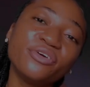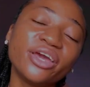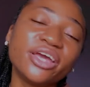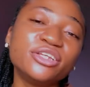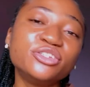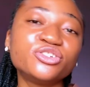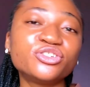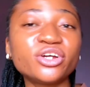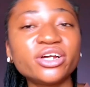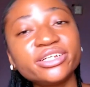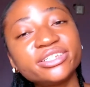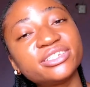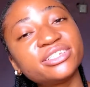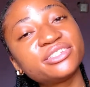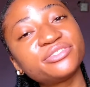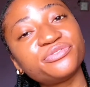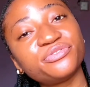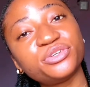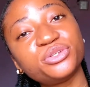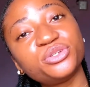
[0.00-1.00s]
enjoyed this
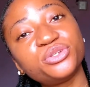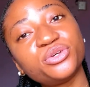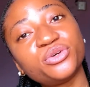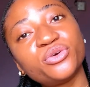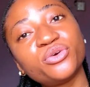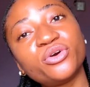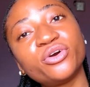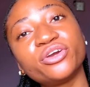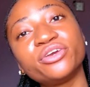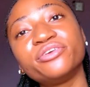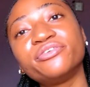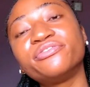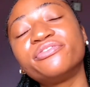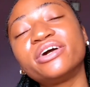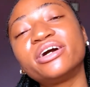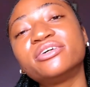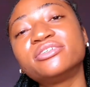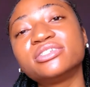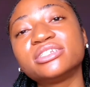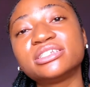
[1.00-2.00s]
video or you
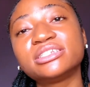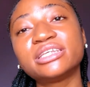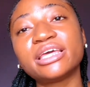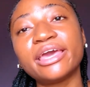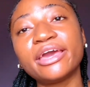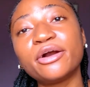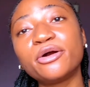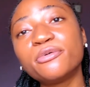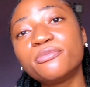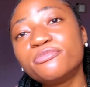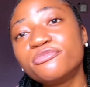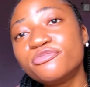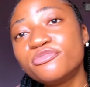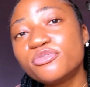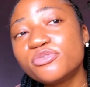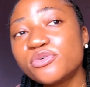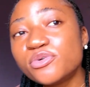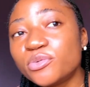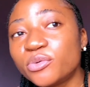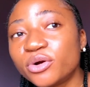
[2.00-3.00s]
found it
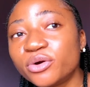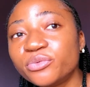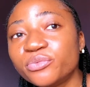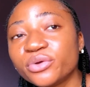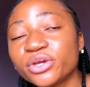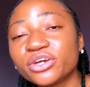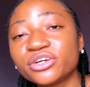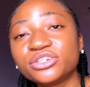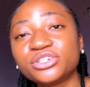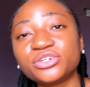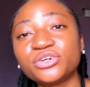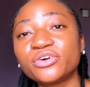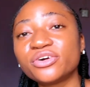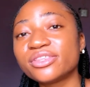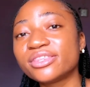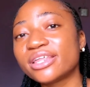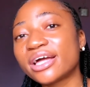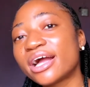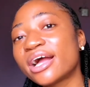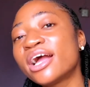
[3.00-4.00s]
helpful one way or the
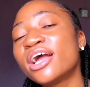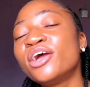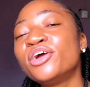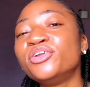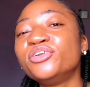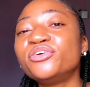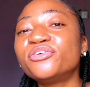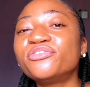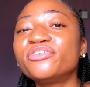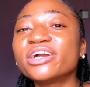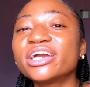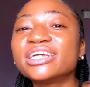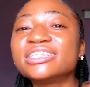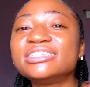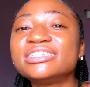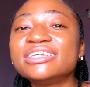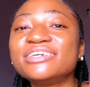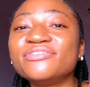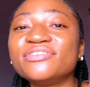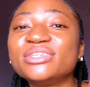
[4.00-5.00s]
other, don't forget to
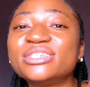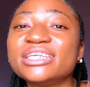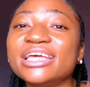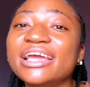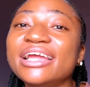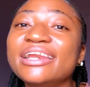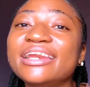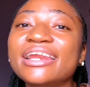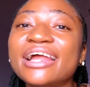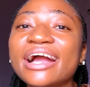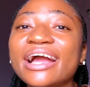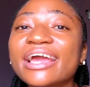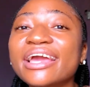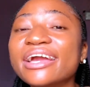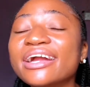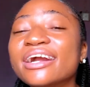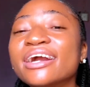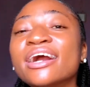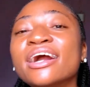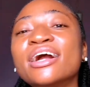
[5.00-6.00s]
give it a
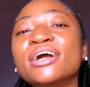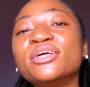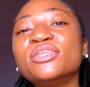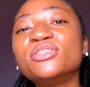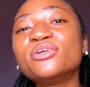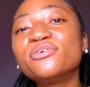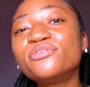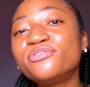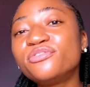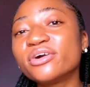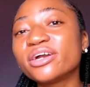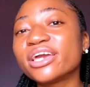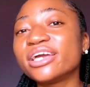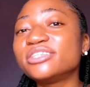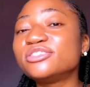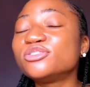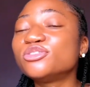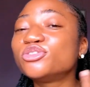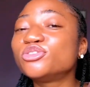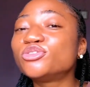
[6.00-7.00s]
like. Don't forget
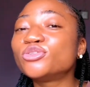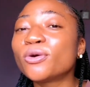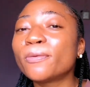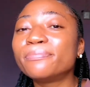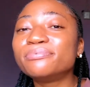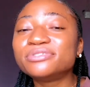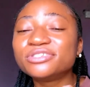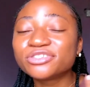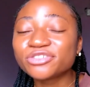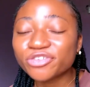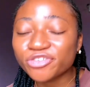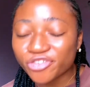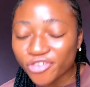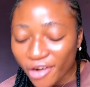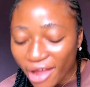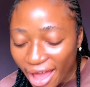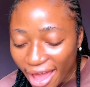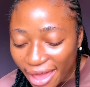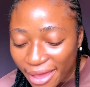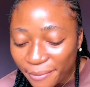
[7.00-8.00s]
to
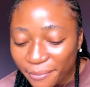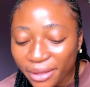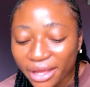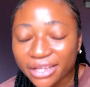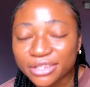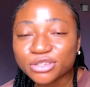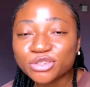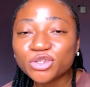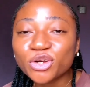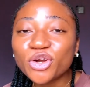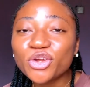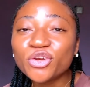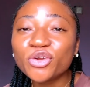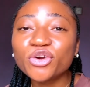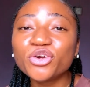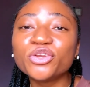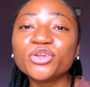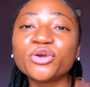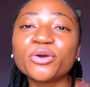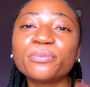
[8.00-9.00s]
subscribe and turn
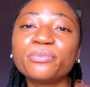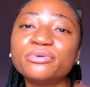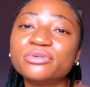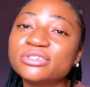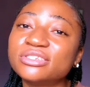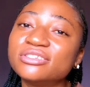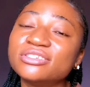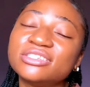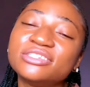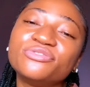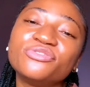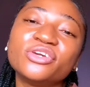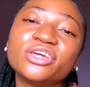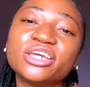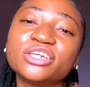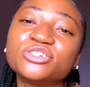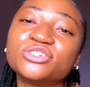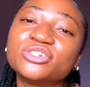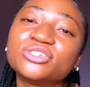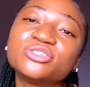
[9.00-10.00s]
on your post
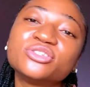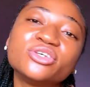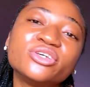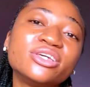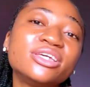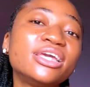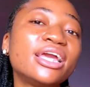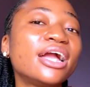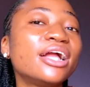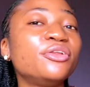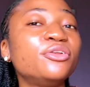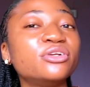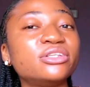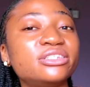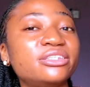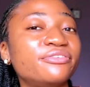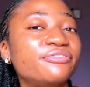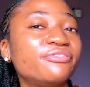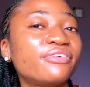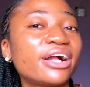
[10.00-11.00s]
notifications so you get
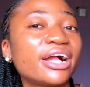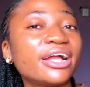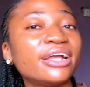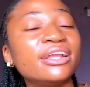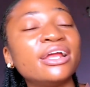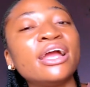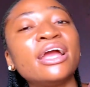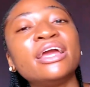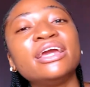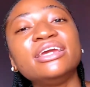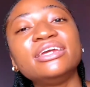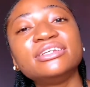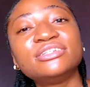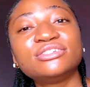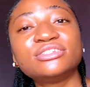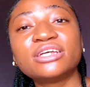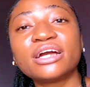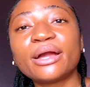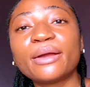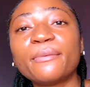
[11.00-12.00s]
notified each
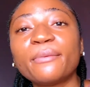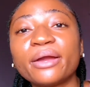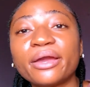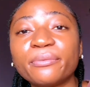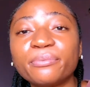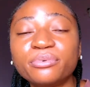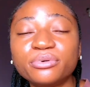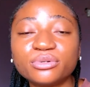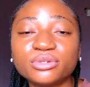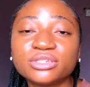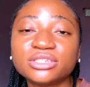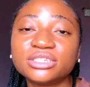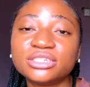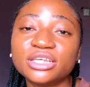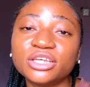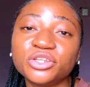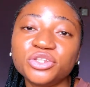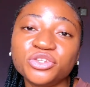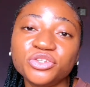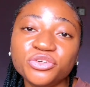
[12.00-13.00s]
time I post
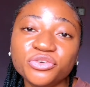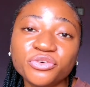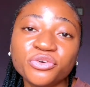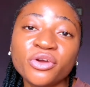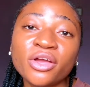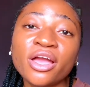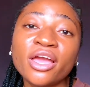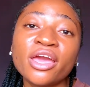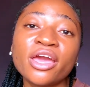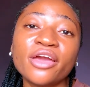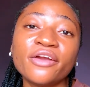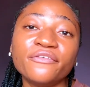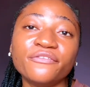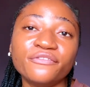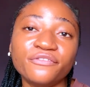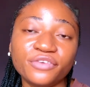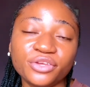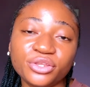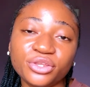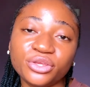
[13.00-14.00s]
a new
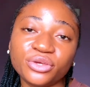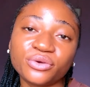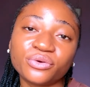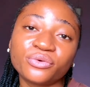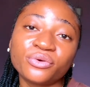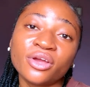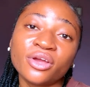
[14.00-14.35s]
video.